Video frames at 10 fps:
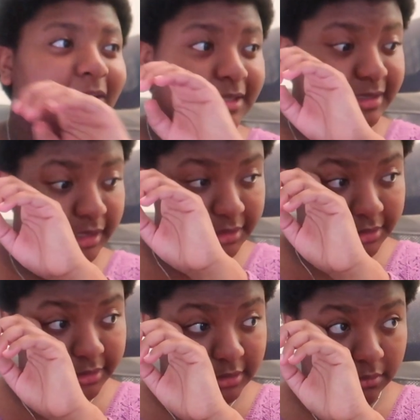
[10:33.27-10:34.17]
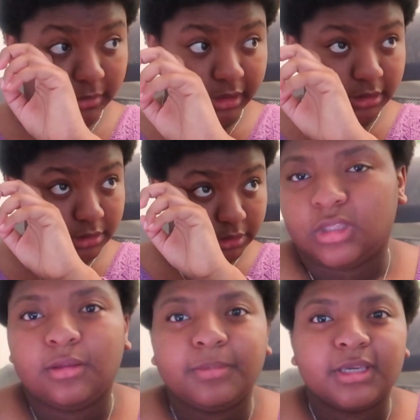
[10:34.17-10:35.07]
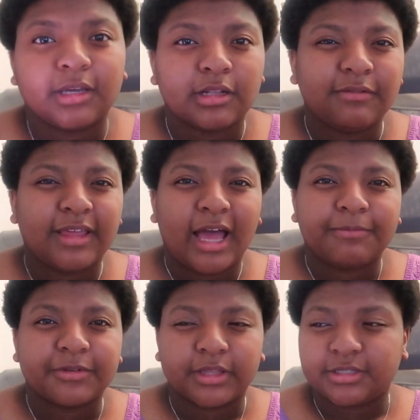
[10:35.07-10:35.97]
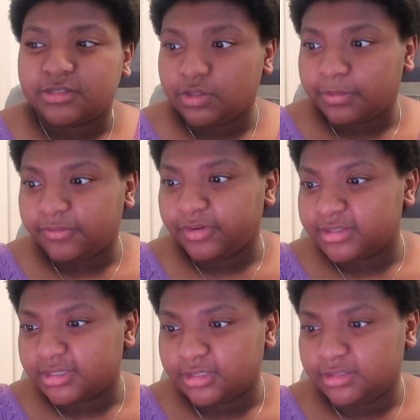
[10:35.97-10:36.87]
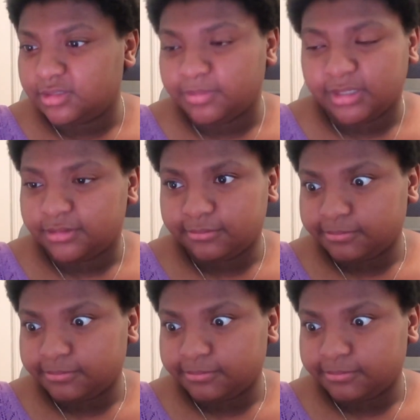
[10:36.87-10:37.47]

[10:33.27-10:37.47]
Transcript: get censored so much and then be kicked off the app for like stupid reasons. But